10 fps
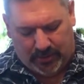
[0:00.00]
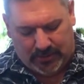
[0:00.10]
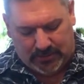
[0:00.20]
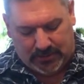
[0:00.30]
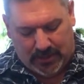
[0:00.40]

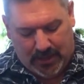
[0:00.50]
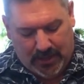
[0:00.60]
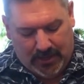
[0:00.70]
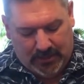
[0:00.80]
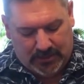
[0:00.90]
This
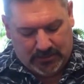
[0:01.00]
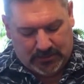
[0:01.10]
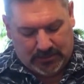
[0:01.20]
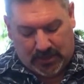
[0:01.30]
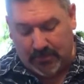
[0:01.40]

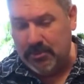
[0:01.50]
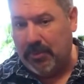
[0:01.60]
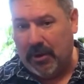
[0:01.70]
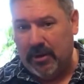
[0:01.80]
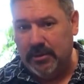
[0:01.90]
comes
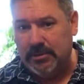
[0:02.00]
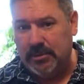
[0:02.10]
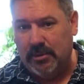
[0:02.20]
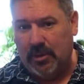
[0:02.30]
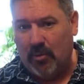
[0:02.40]
apart so
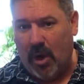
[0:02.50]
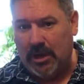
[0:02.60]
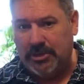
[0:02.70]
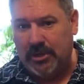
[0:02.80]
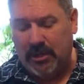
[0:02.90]
you can
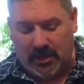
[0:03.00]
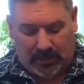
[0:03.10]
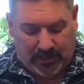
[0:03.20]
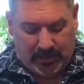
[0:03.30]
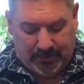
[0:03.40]
wash it and
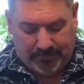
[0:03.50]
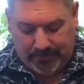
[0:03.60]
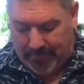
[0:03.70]
clean it.